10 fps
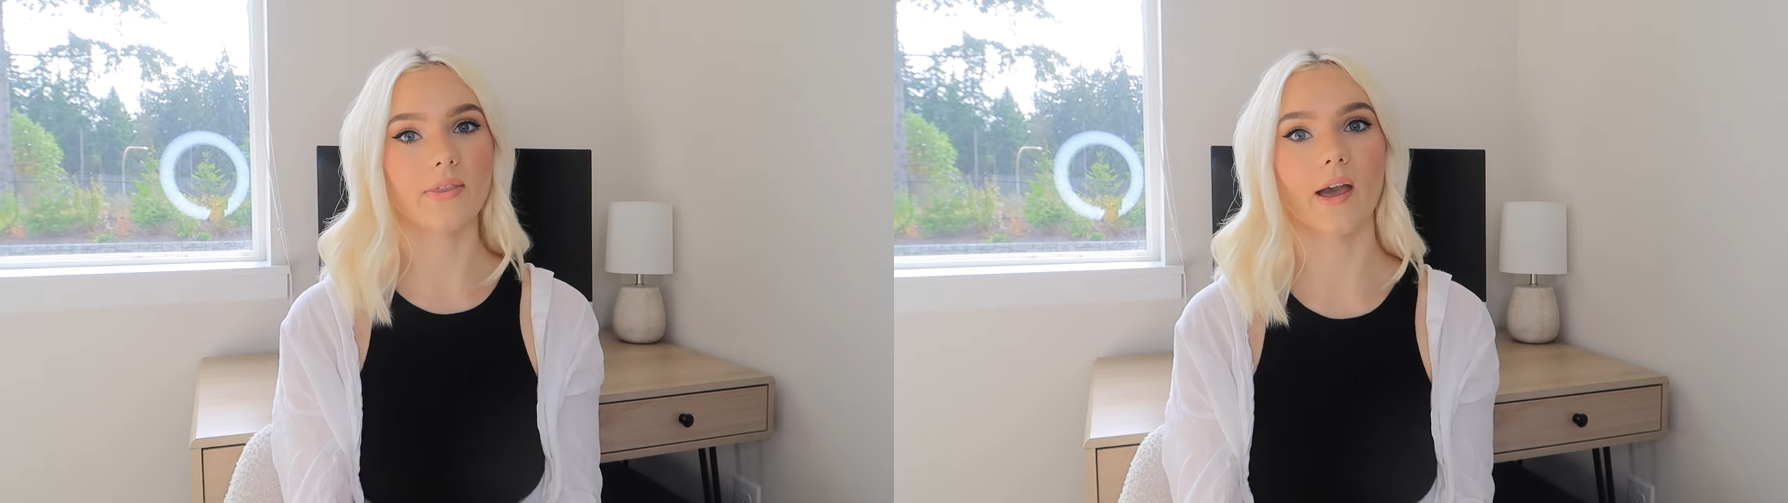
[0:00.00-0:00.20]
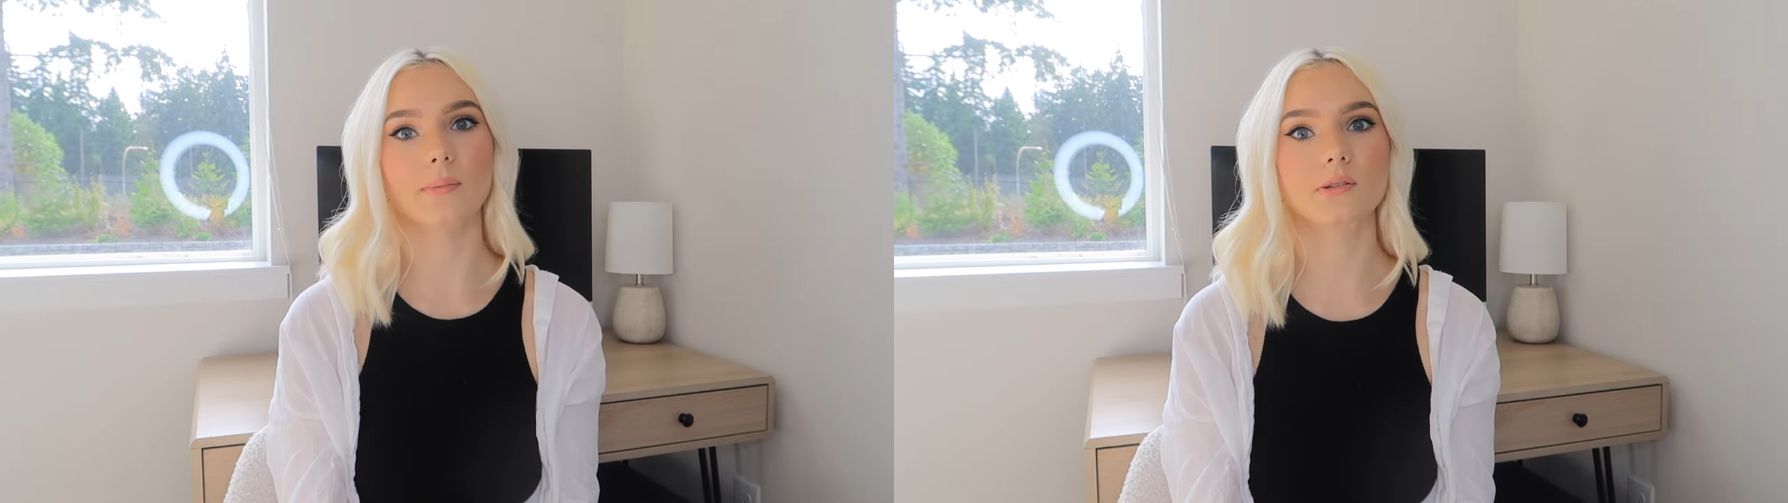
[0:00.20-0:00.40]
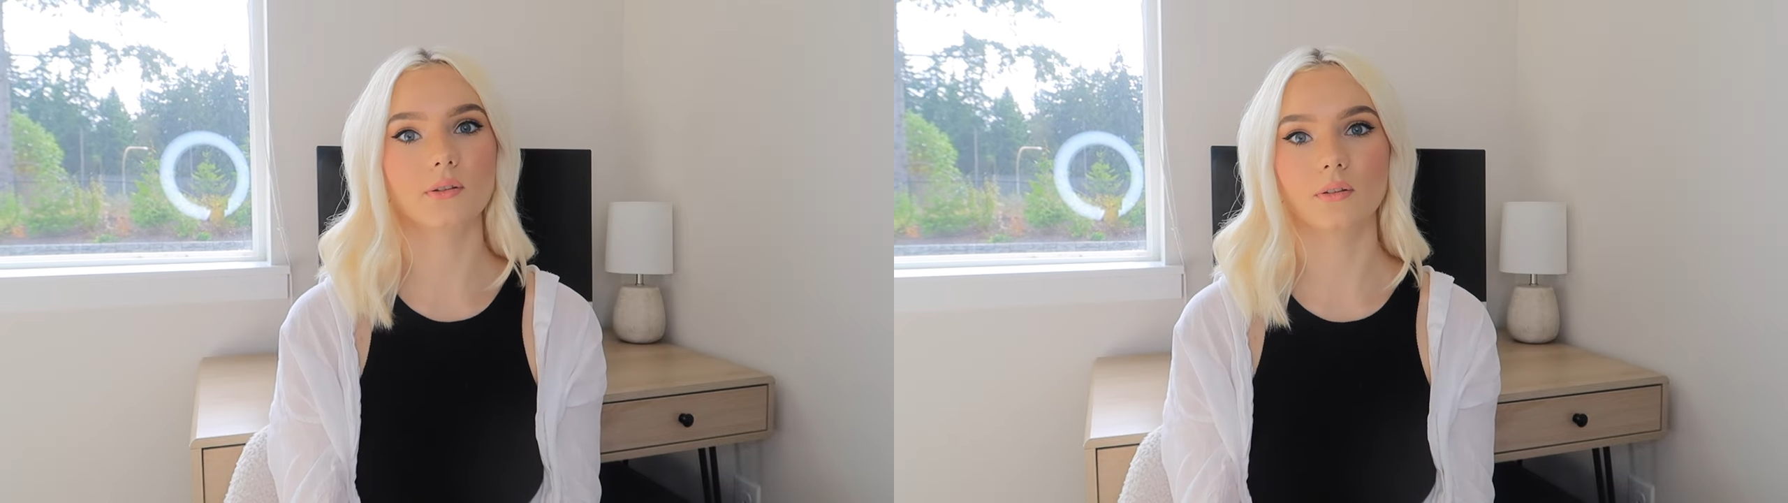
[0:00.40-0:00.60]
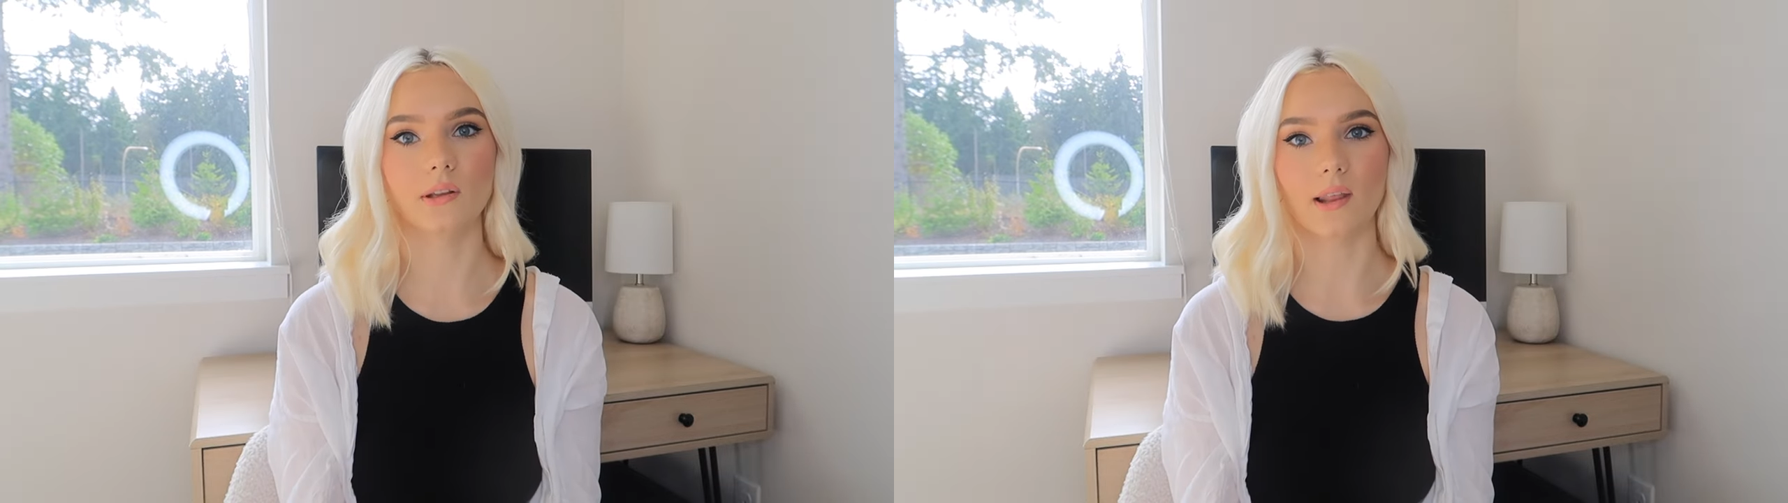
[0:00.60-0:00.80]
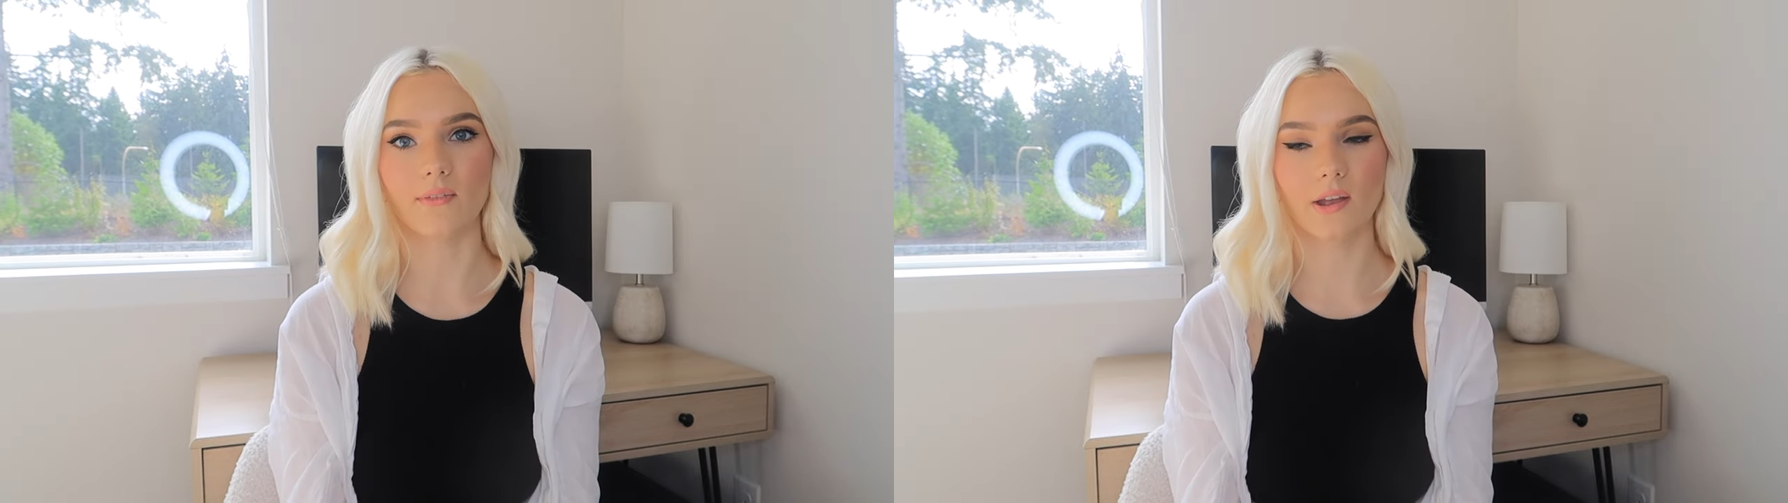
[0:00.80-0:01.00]
they absolutely
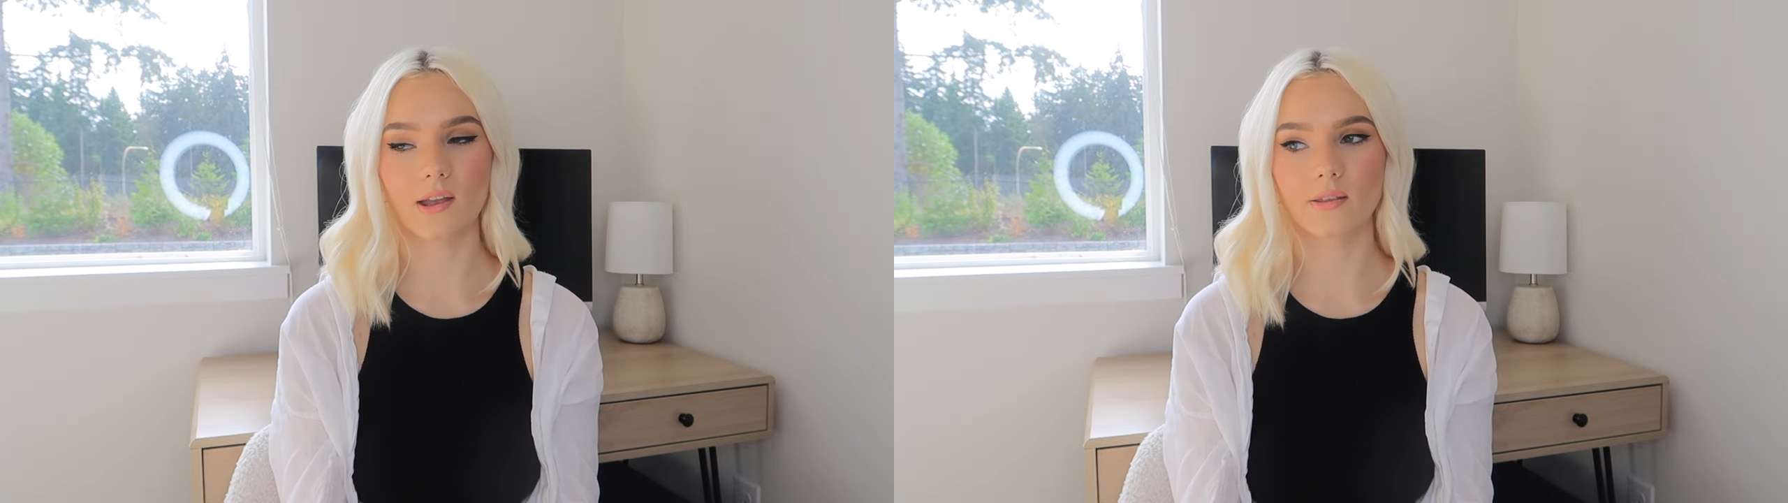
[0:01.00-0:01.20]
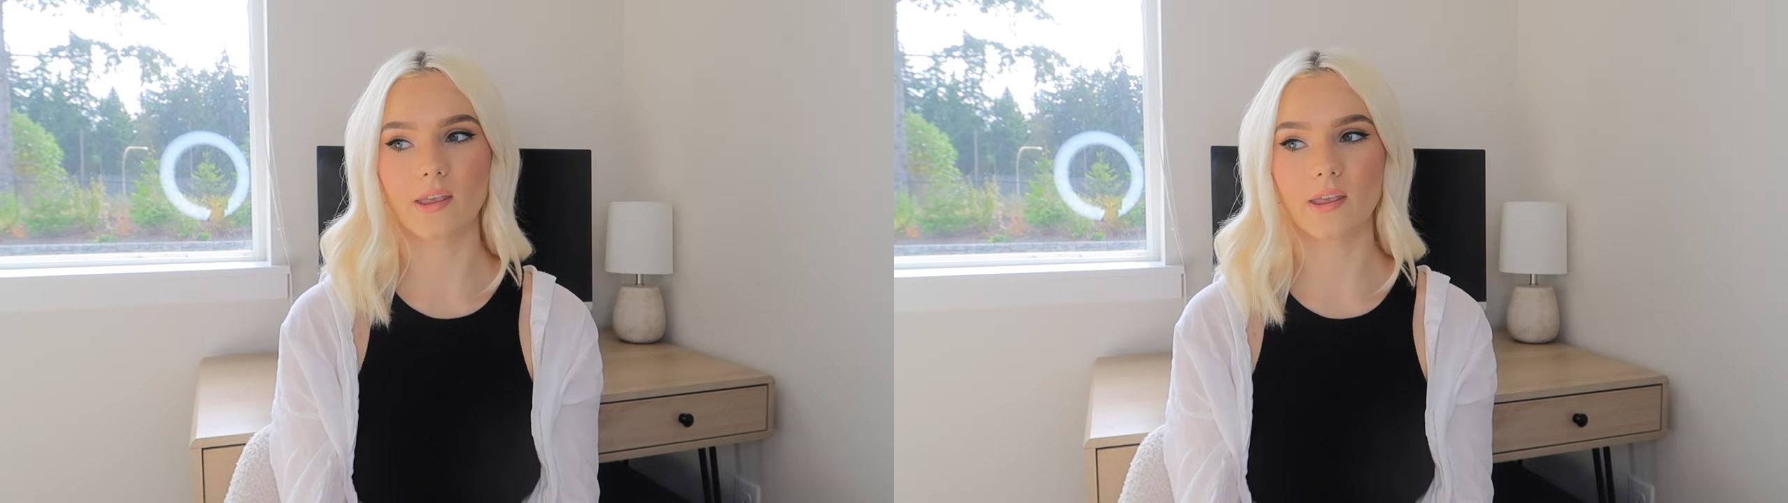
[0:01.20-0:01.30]
love it.